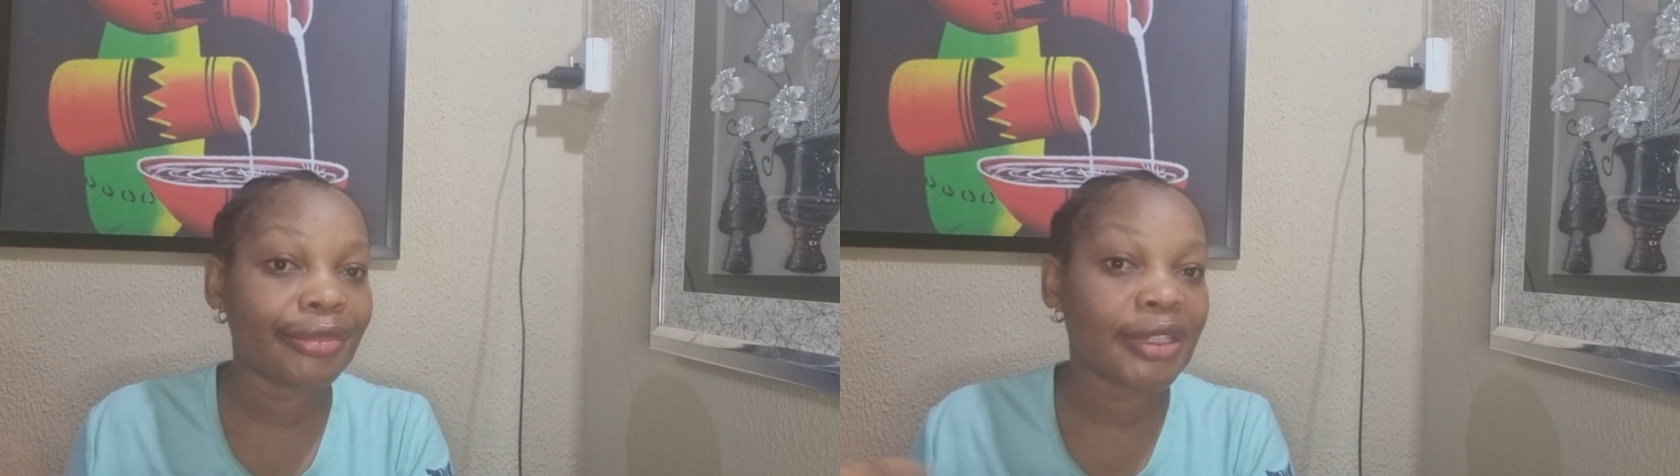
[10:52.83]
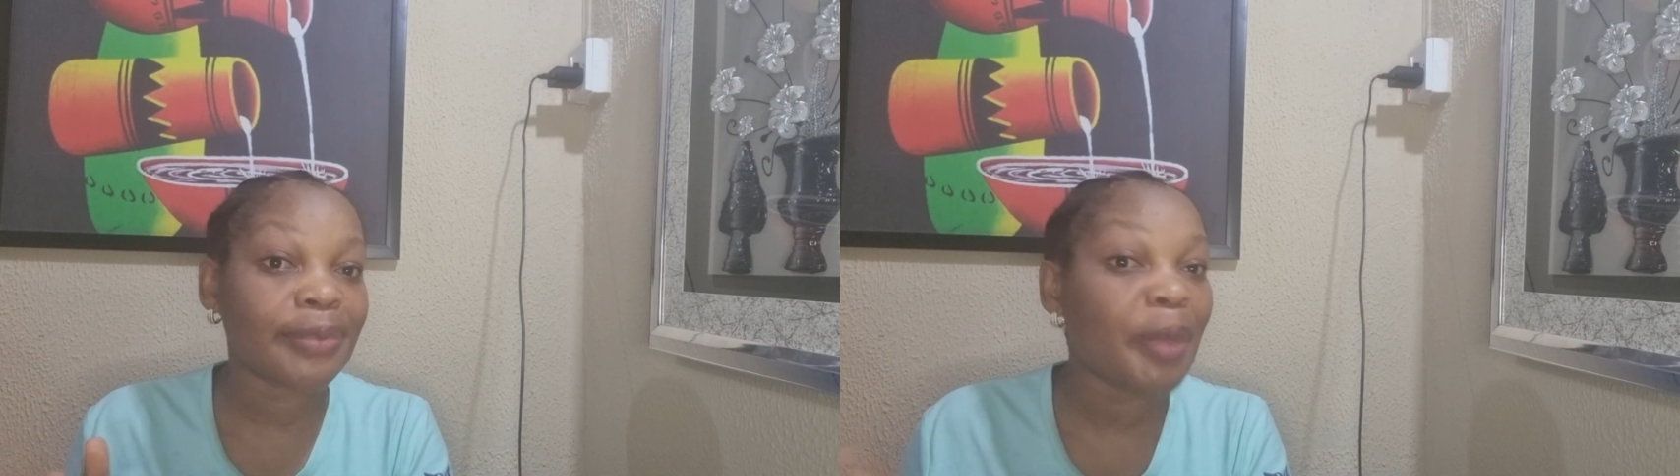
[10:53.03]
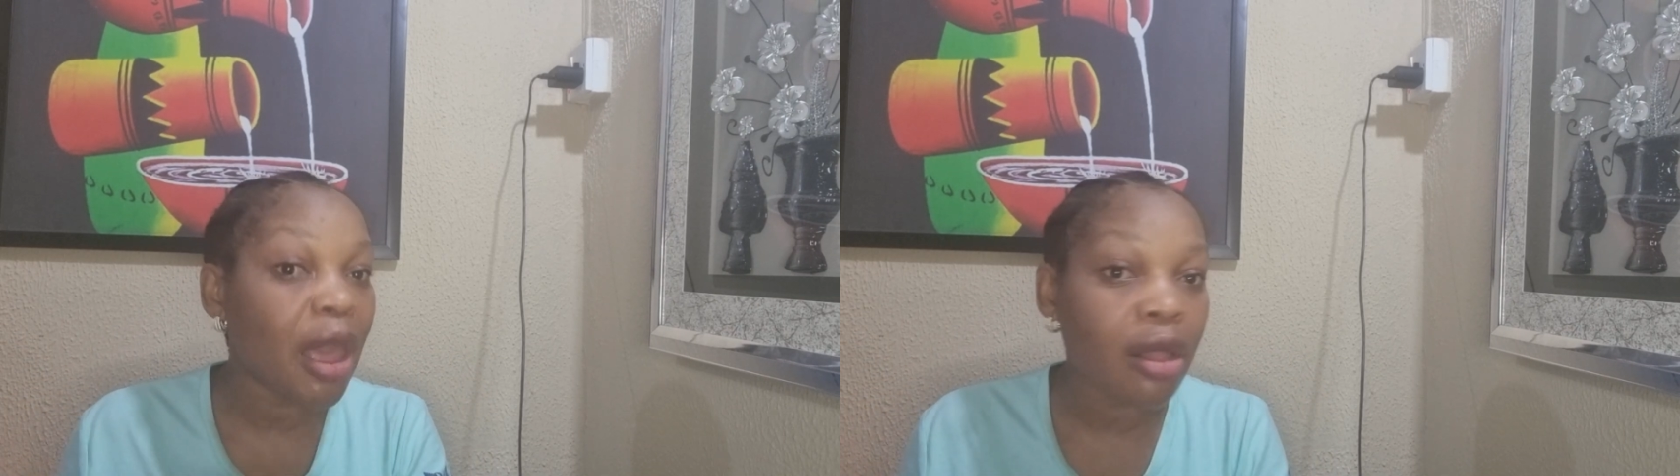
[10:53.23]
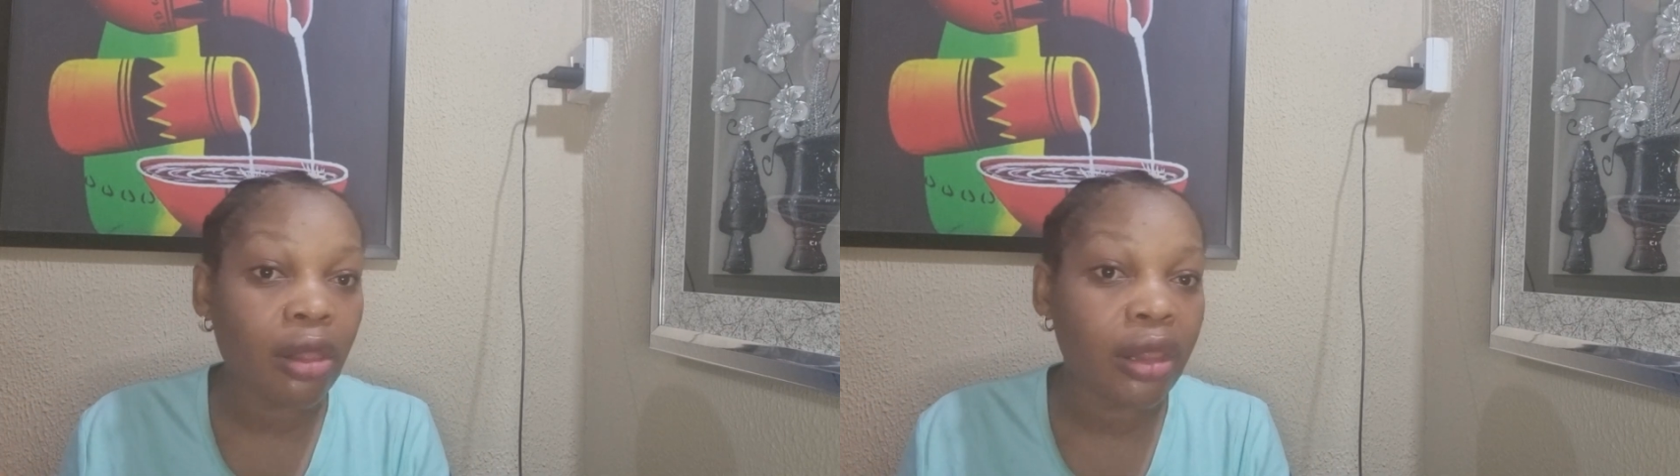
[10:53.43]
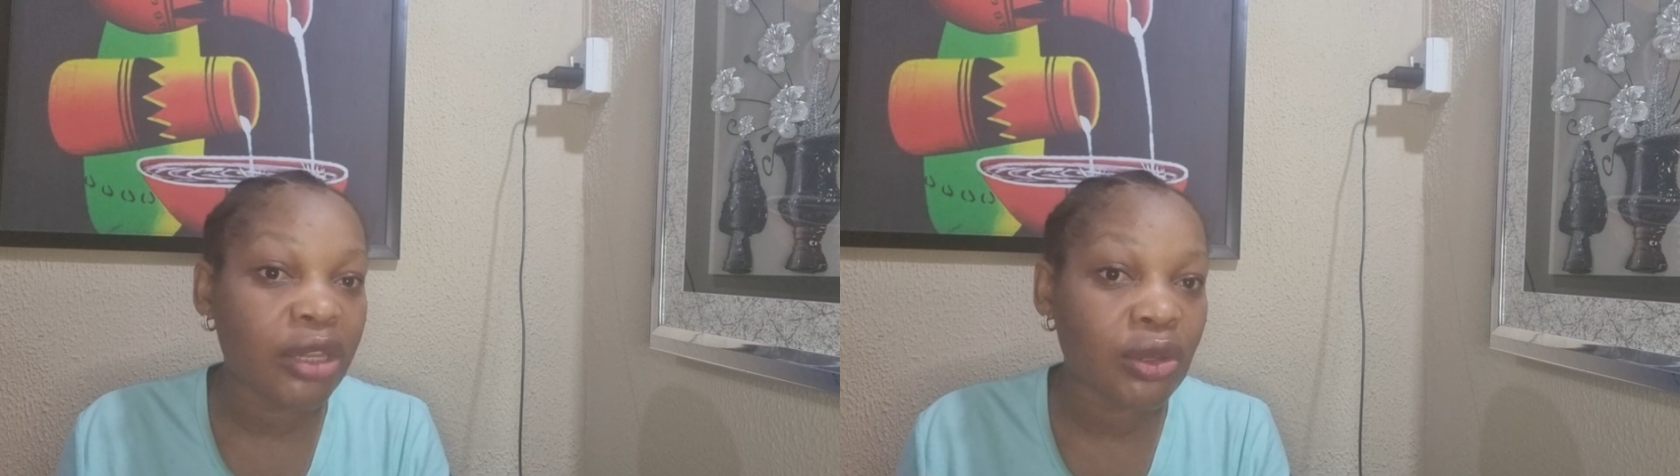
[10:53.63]

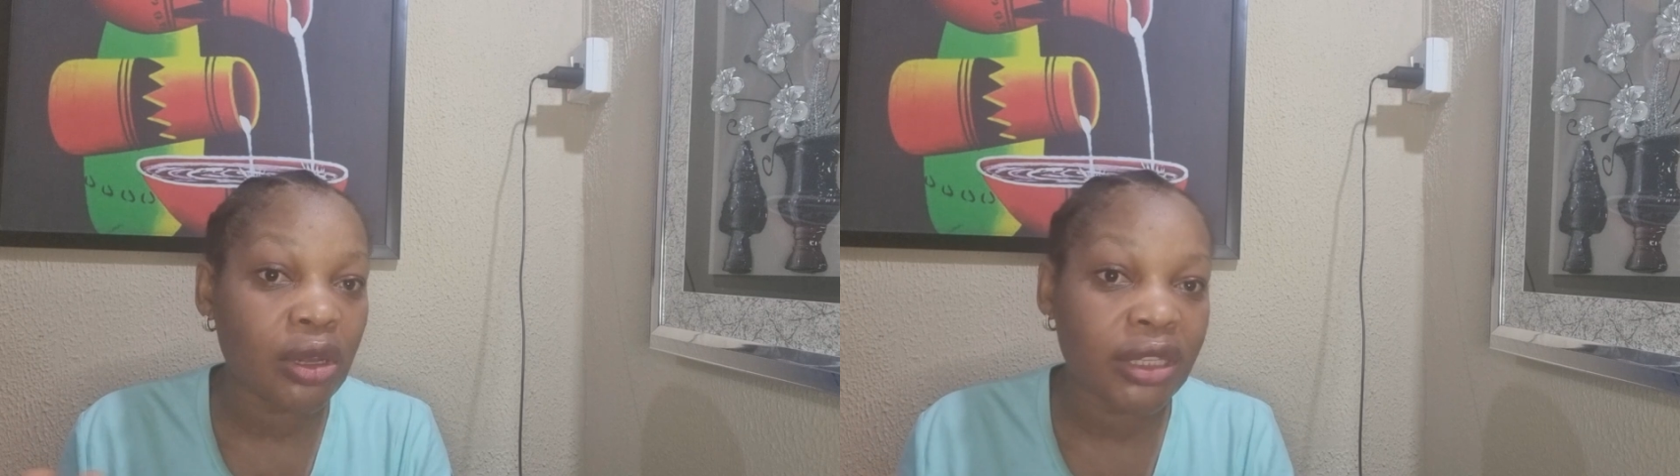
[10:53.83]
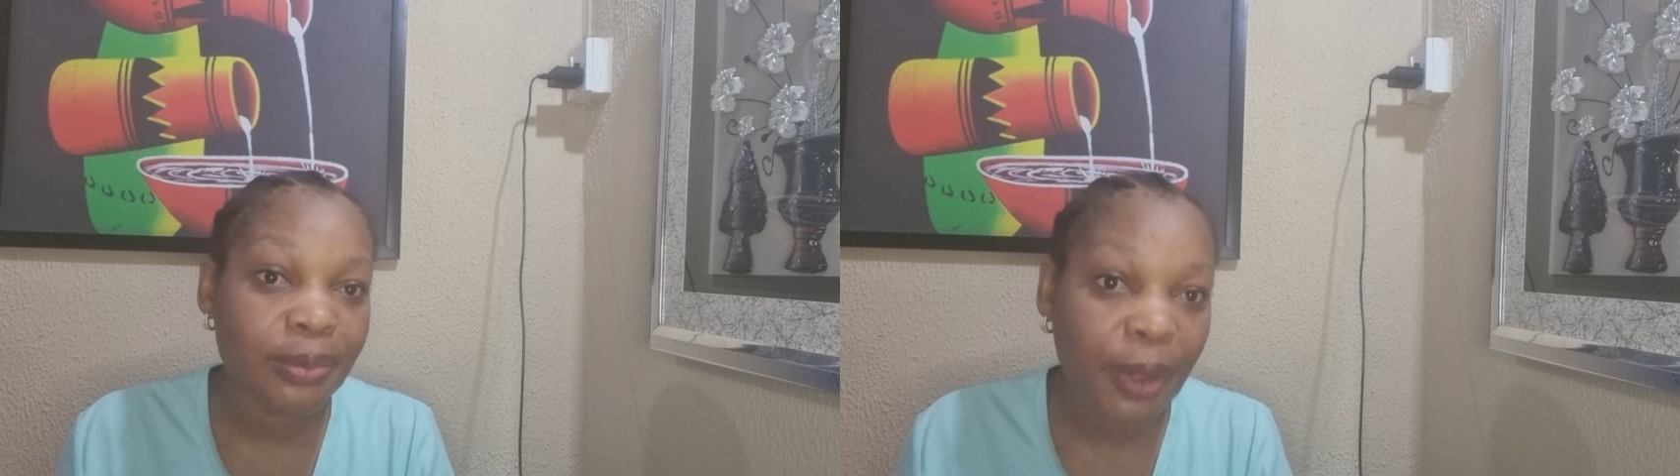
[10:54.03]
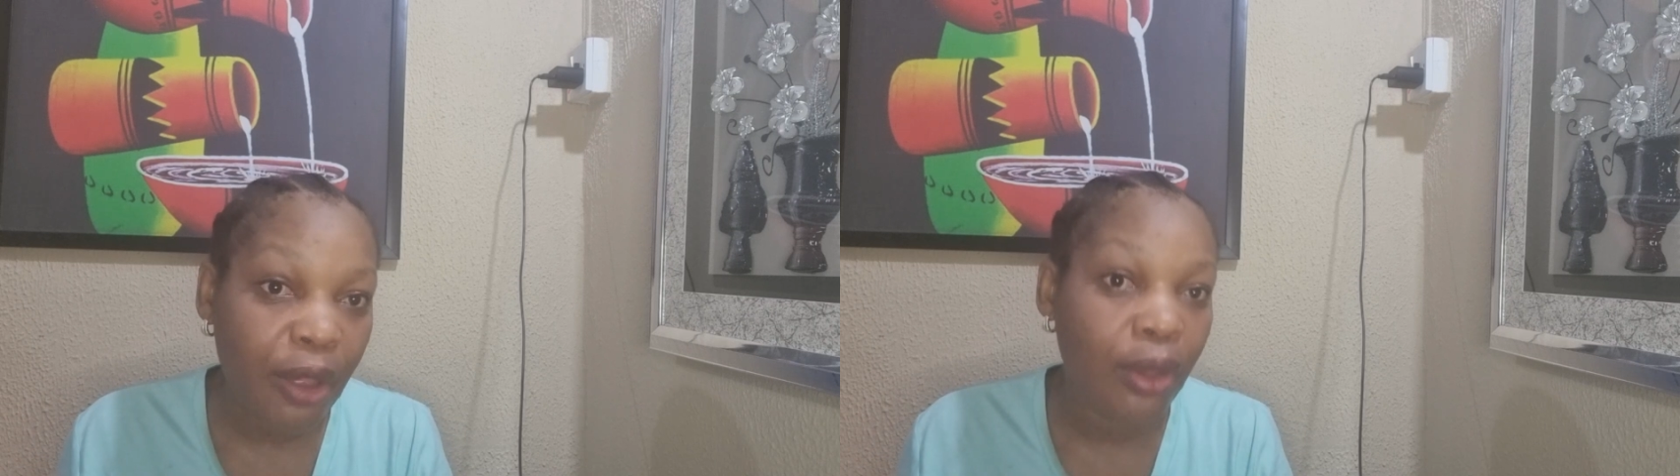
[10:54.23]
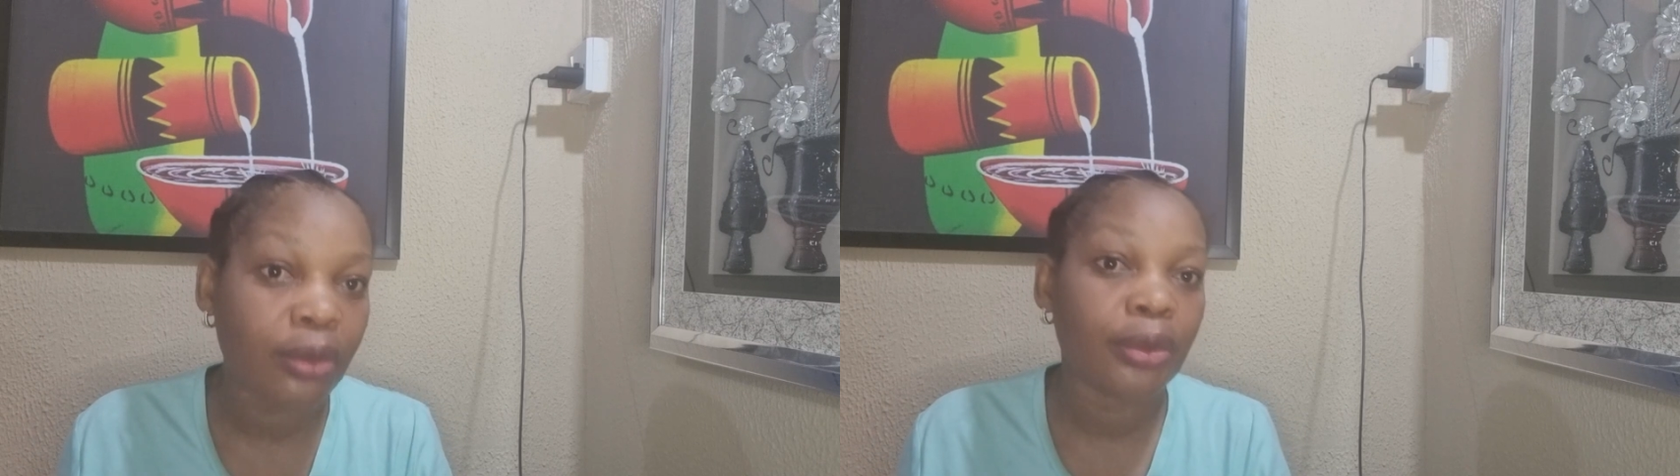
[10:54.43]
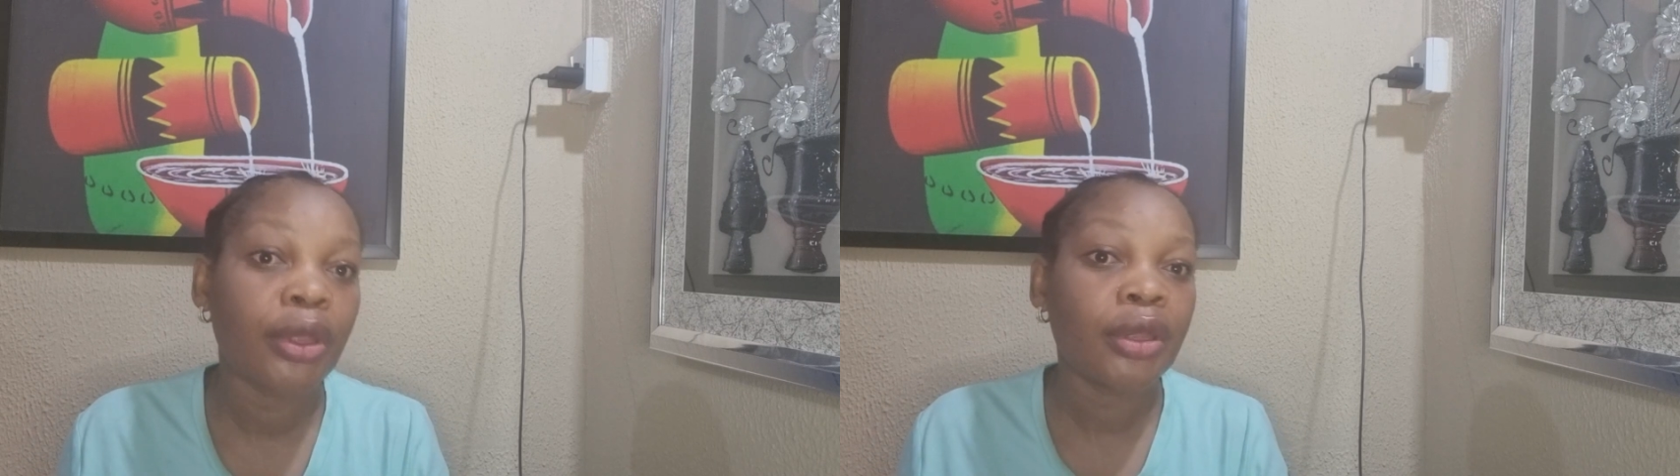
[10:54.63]
spell, let's call it
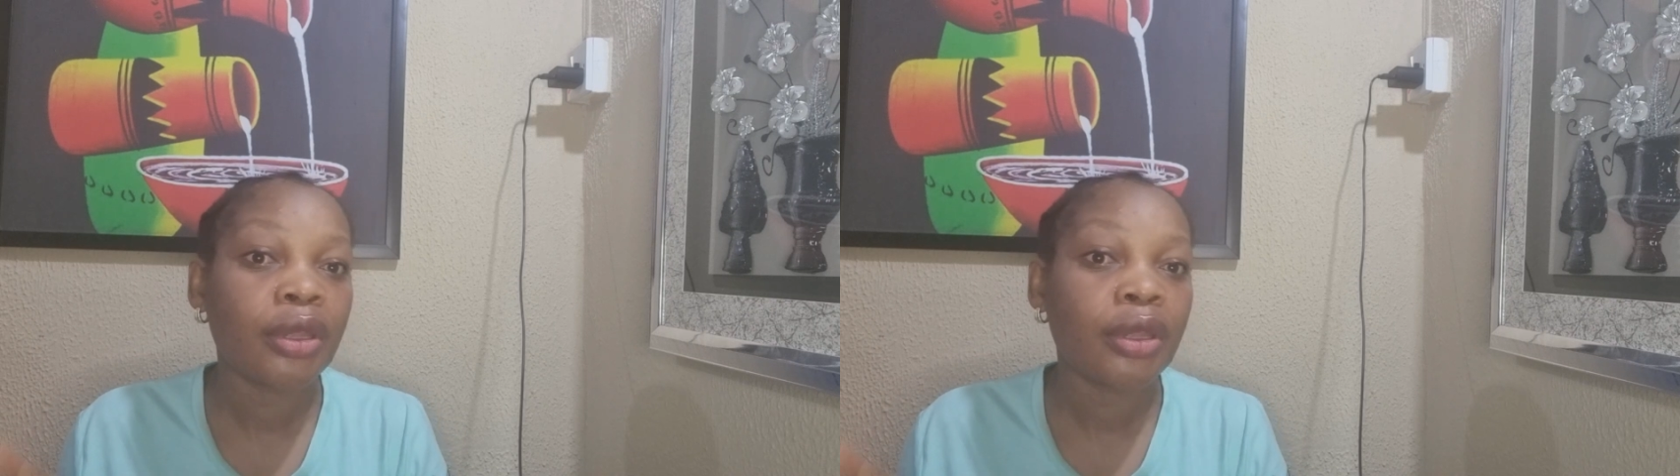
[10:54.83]
spell.